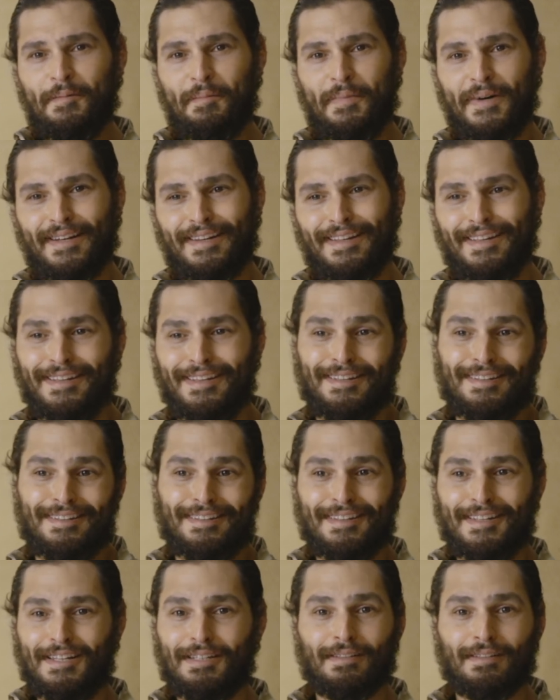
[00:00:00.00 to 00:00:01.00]
But
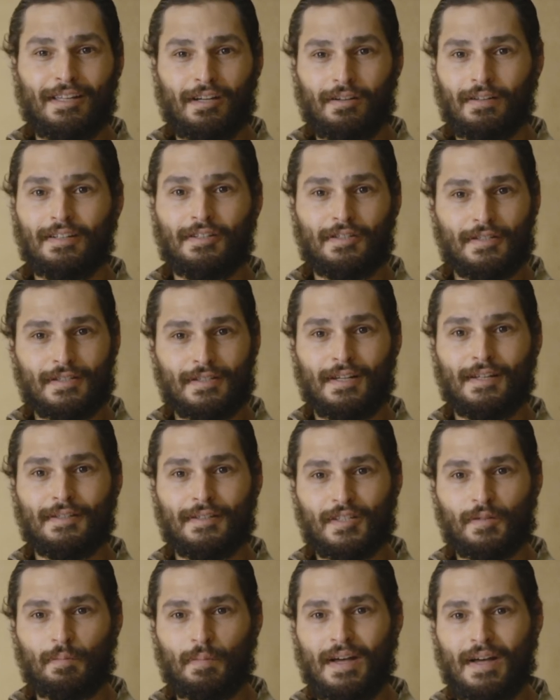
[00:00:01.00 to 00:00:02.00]
he literally just on
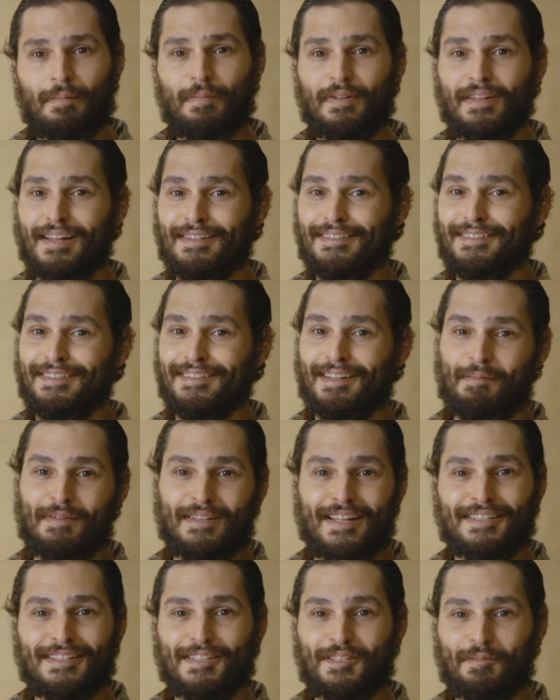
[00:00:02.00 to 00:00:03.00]
the spot. But
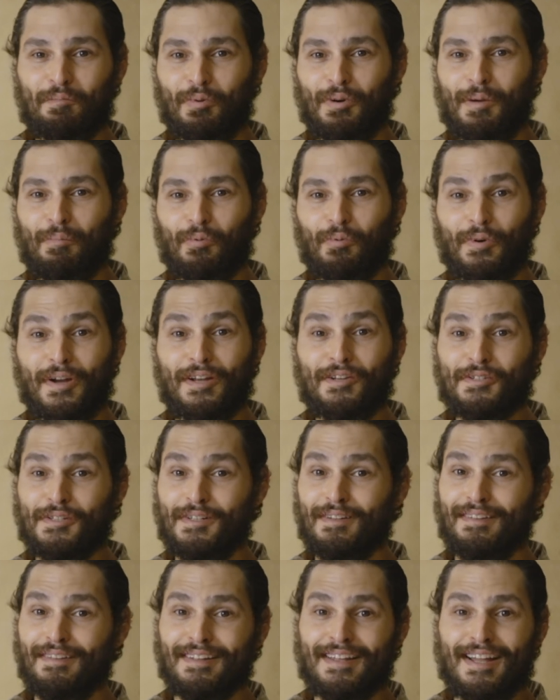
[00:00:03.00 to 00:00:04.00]
that's his
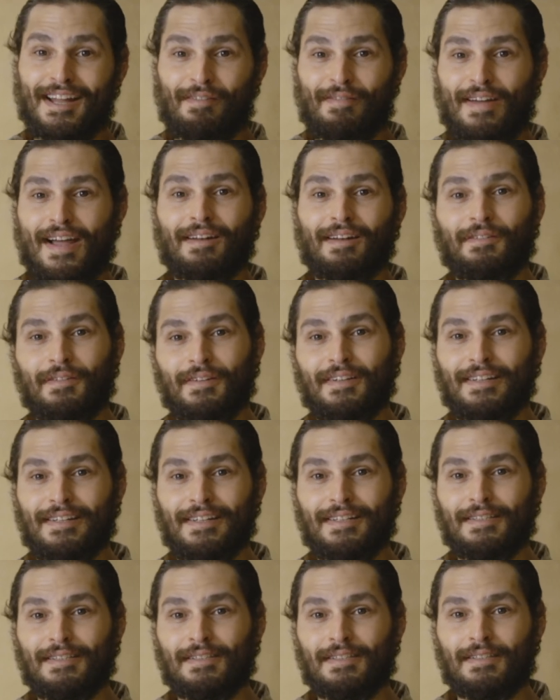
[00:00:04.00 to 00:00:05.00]
preparation and the kind of actor he
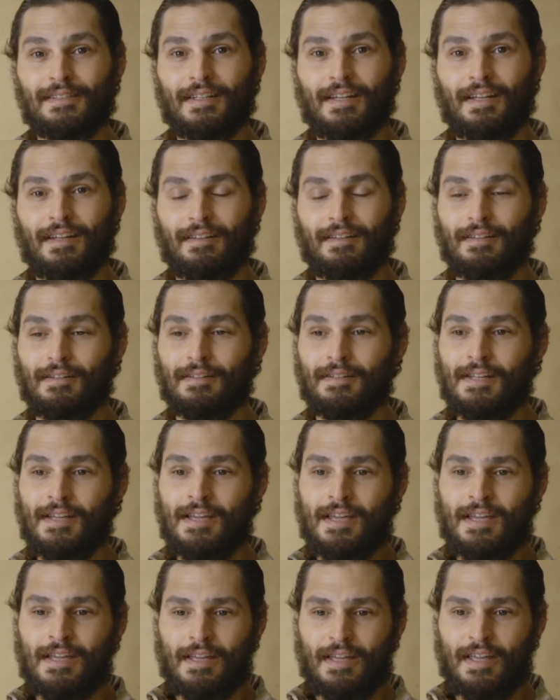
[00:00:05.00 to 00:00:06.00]
is. And
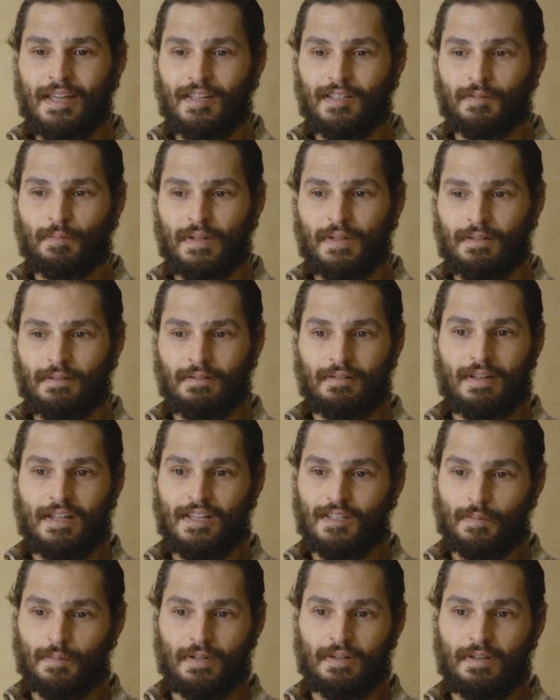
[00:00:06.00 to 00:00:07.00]
he's been
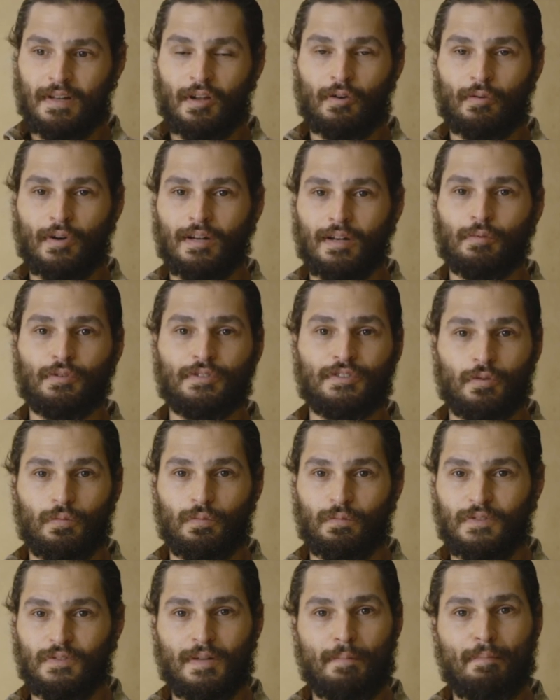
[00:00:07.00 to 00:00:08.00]
incredible
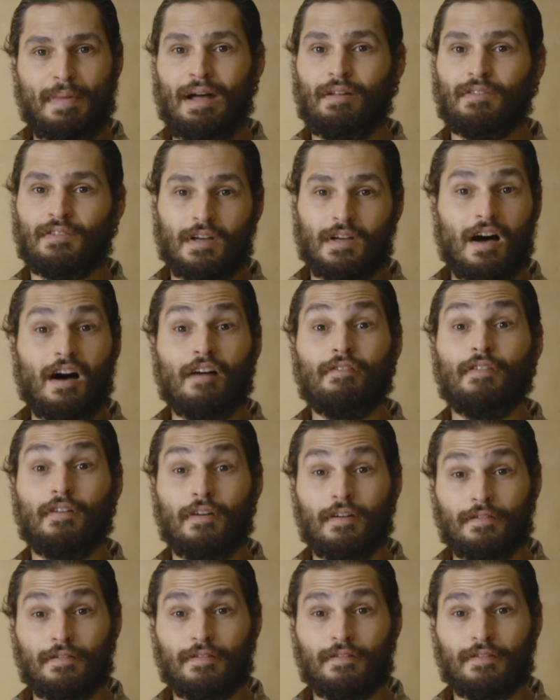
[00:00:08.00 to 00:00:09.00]
to bounce off
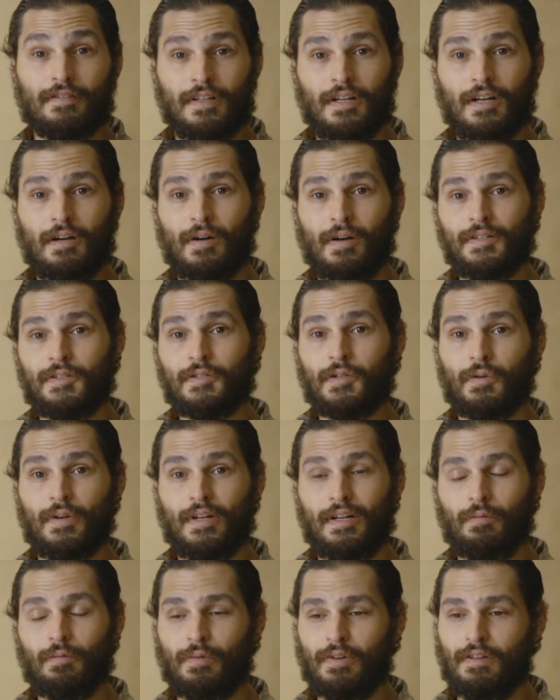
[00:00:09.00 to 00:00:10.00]
of, you know, on
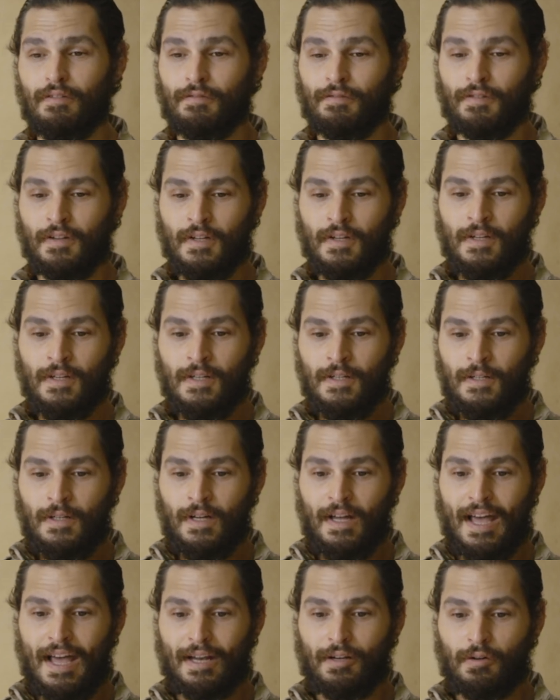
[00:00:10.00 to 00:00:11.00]
screen. We've
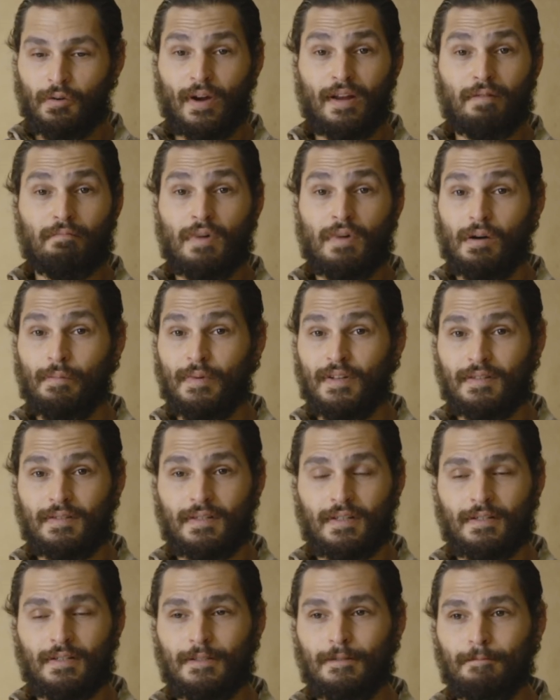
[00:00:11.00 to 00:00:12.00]
had great
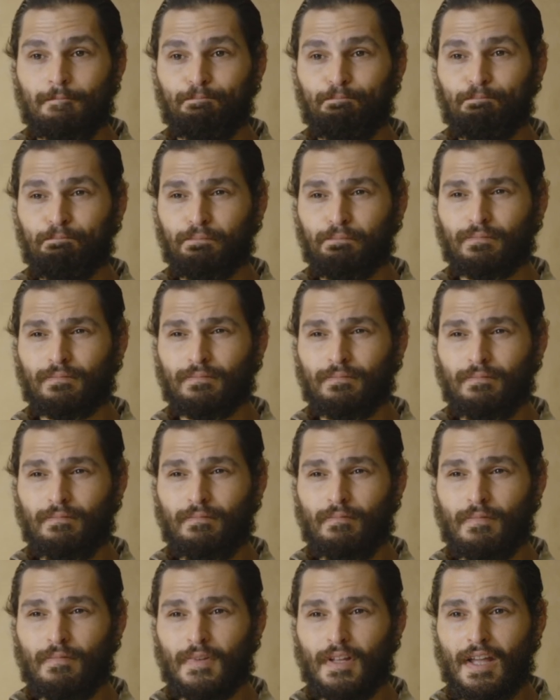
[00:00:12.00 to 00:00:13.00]
moments, and
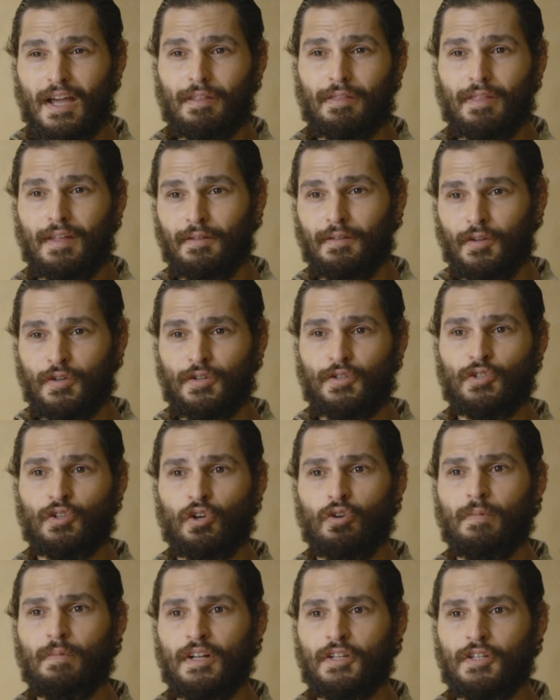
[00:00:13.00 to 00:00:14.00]
I think there's
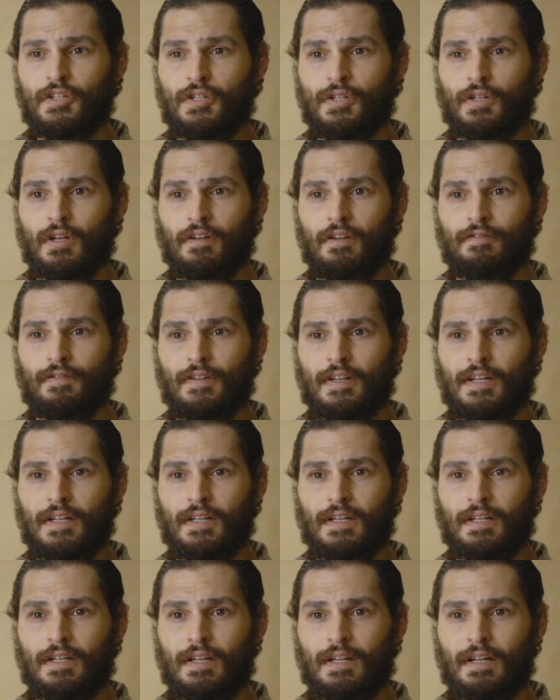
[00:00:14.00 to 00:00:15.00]
so much
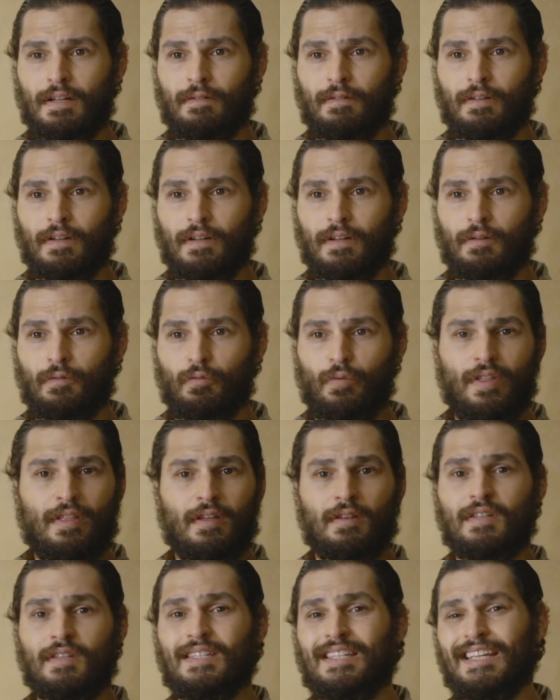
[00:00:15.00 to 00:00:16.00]
of
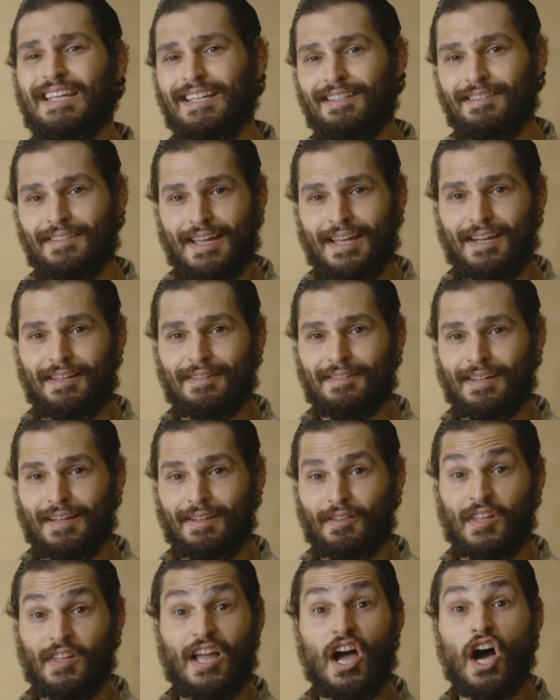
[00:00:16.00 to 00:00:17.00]
within scenes that is
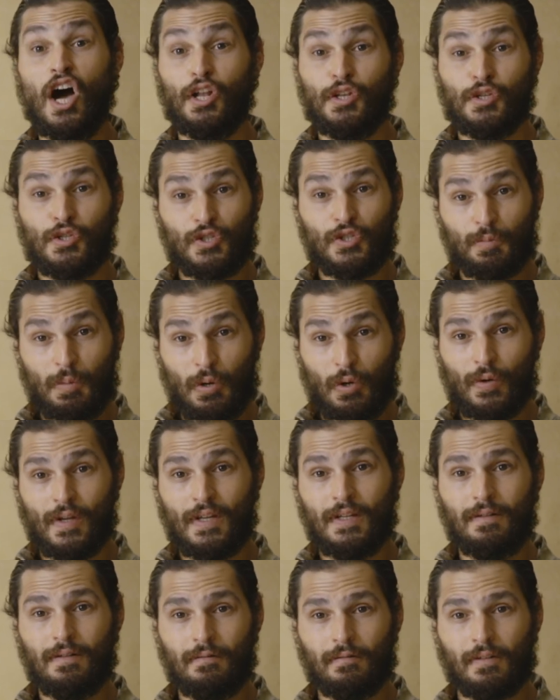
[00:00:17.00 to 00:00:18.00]
like the
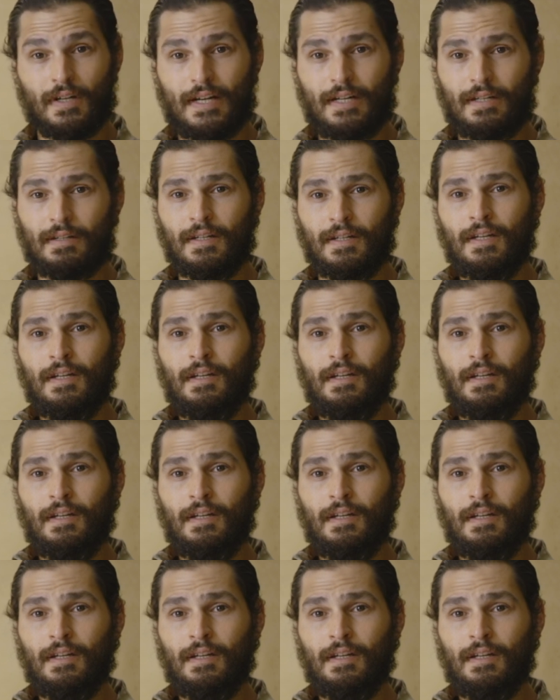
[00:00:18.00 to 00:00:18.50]
unspoken, right?